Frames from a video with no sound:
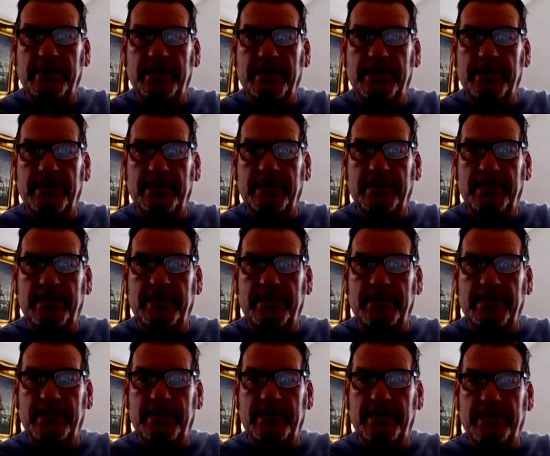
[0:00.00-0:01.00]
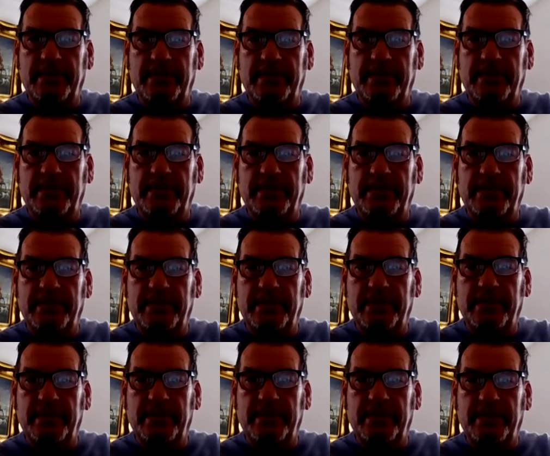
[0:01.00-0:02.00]

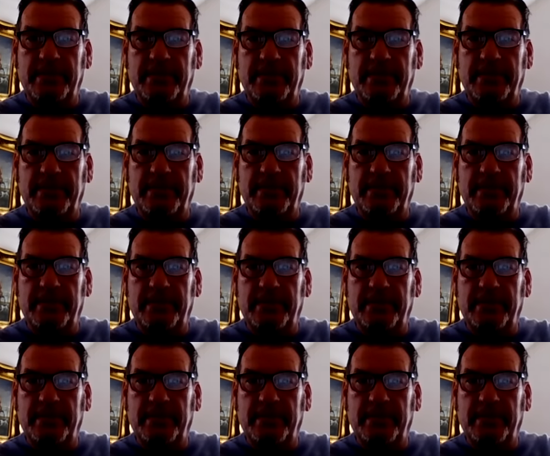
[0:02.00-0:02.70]
This person isn't speaking.